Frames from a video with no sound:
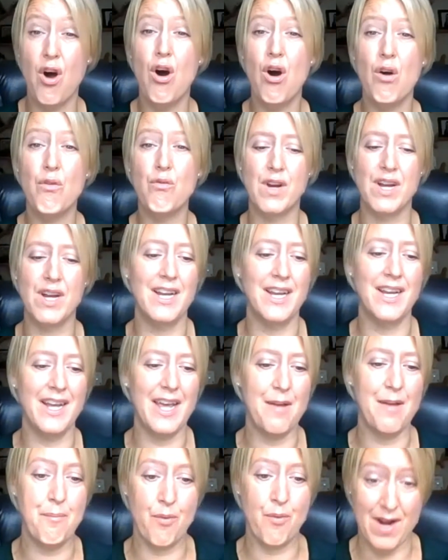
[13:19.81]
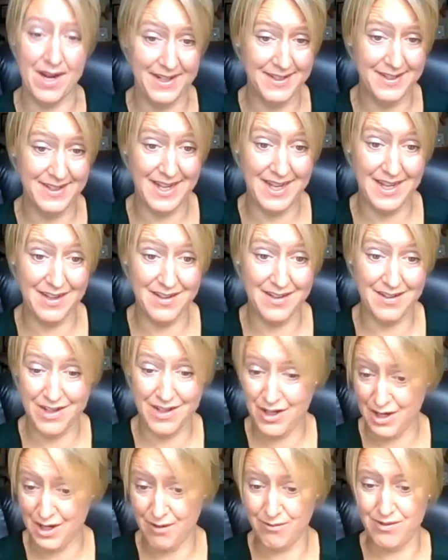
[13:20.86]
are really embracing,
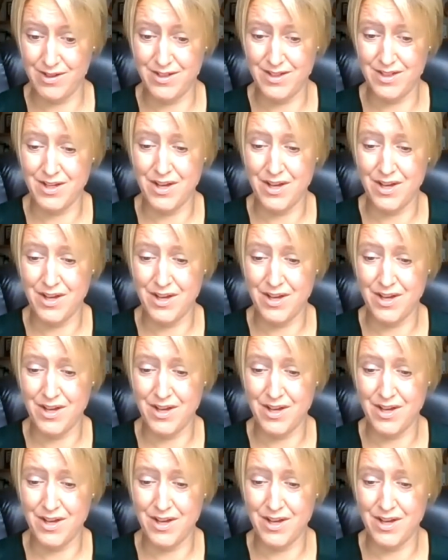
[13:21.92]
you know,